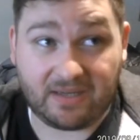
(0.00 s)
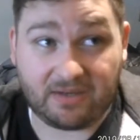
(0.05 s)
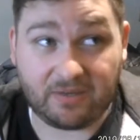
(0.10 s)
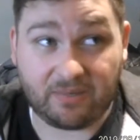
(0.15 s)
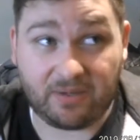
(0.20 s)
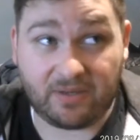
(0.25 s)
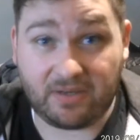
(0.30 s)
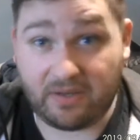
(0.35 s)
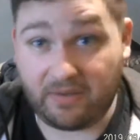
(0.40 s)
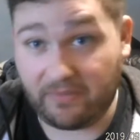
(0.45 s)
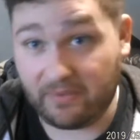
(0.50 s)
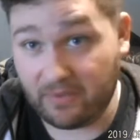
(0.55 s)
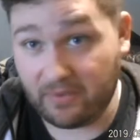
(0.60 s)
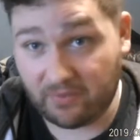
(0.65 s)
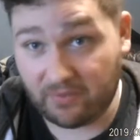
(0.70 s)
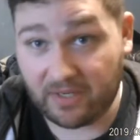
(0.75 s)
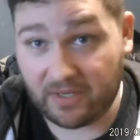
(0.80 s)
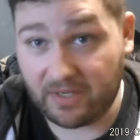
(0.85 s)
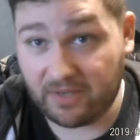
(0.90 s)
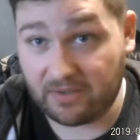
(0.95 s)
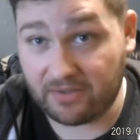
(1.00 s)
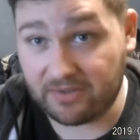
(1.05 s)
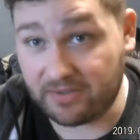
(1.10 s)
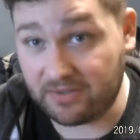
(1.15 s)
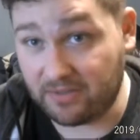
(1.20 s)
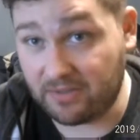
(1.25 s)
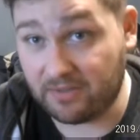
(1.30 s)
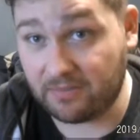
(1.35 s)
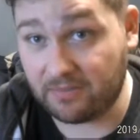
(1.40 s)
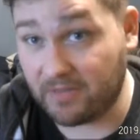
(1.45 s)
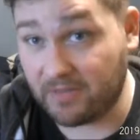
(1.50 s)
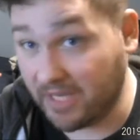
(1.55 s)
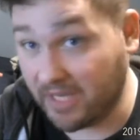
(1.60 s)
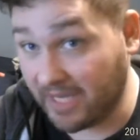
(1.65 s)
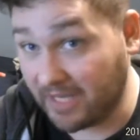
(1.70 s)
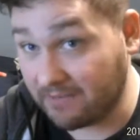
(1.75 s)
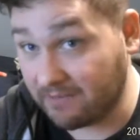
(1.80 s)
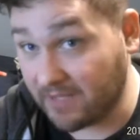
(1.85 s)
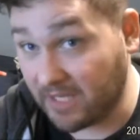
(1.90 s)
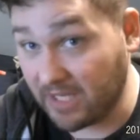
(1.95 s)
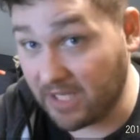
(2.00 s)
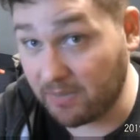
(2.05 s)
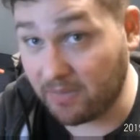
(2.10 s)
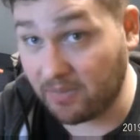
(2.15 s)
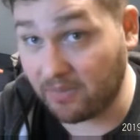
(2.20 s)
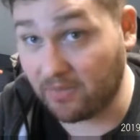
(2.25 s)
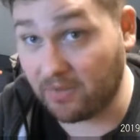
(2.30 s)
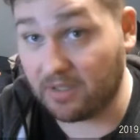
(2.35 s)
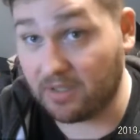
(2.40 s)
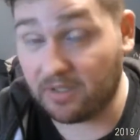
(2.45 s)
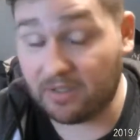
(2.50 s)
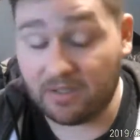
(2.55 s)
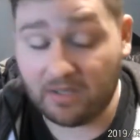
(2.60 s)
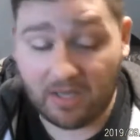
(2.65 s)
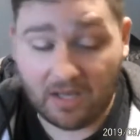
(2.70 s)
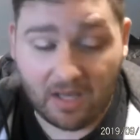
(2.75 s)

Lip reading: compared to every other writer, so again, I could be wrong.